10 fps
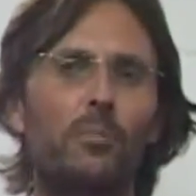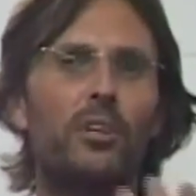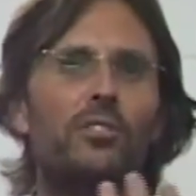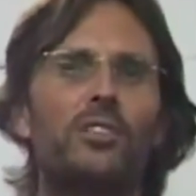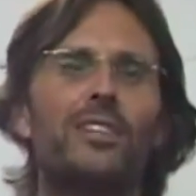
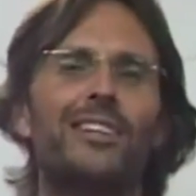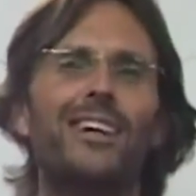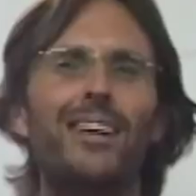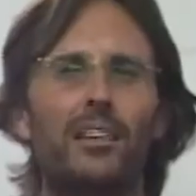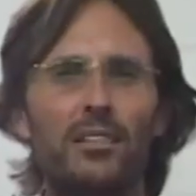because in the
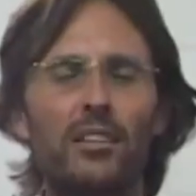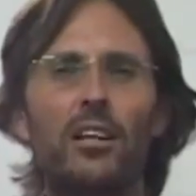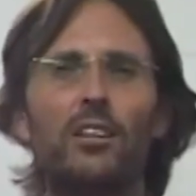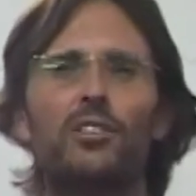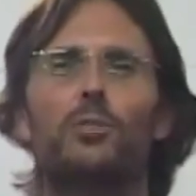end
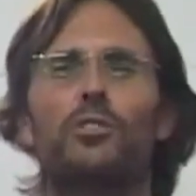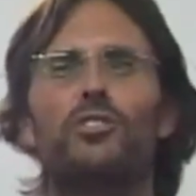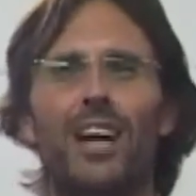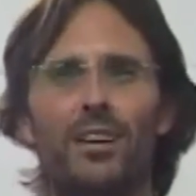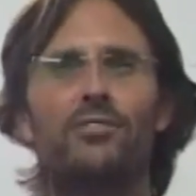she would
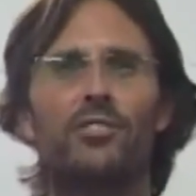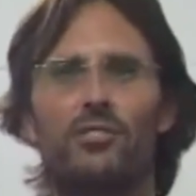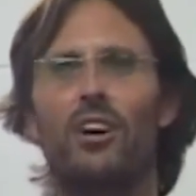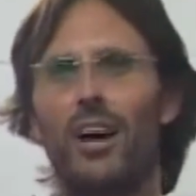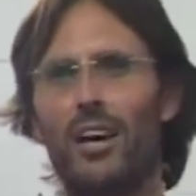just
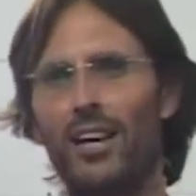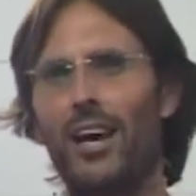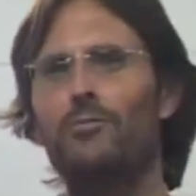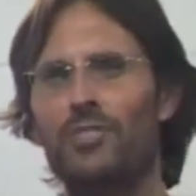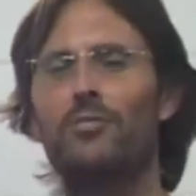desire to
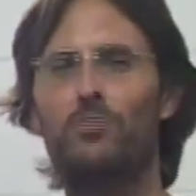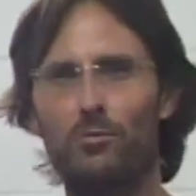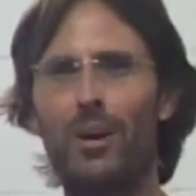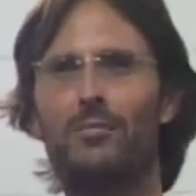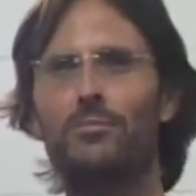have sex
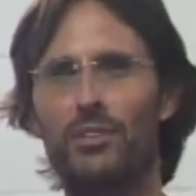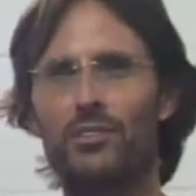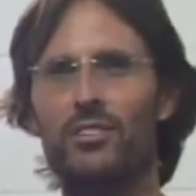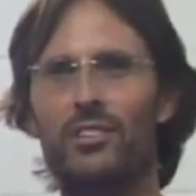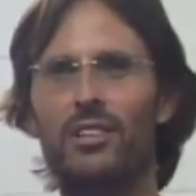with one person.